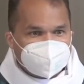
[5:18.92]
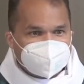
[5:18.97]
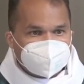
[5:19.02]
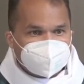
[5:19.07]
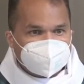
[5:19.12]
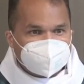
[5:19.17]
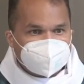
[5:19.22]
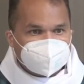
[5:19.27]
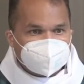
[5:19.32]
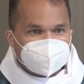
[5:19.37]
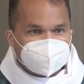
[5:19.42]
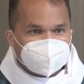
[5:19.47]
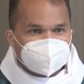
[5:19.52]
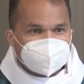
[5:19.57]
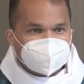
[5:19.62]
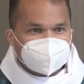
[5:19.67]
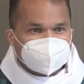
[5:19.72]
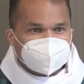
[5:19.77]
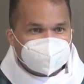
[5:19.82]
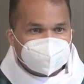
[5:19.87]

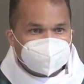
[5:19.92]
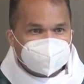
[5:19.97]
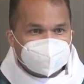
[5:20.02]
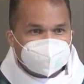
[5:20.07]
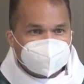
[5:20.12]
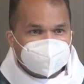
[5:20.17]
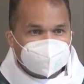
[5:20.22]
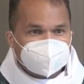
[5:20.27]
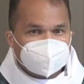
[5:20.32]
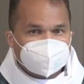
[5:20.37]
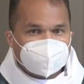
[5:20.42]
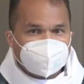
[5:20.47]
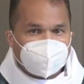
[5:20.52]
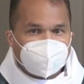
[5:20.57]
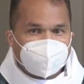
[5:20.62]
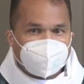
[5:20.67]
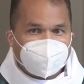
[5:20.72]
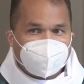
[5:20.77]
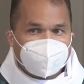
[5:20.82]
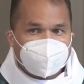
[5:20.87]

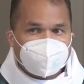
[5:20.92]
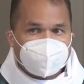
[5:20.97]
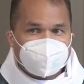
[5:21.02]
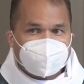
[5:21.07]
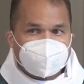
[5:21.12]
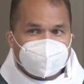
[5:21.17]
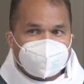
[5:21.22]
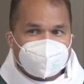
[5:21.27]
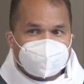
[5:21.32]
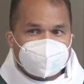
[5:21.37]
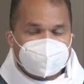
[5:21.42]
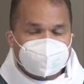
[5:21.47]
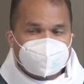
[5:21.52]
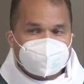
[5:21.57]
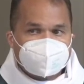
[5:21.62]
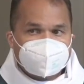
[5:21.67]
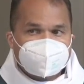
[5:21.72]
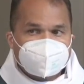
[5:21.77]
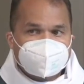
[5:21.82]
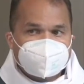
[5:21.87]

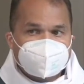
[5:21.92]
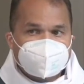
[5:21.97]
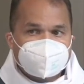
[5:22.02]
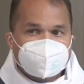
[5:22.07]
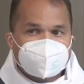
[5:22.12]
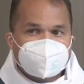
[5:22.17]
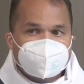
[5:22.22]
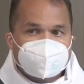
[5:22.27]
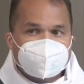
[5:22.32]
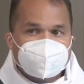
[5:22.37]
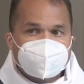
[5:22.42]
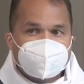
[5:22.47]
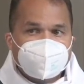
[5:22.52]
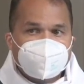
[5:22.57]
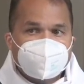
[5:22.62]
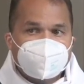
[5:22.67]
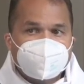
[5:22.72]
Nothing is said.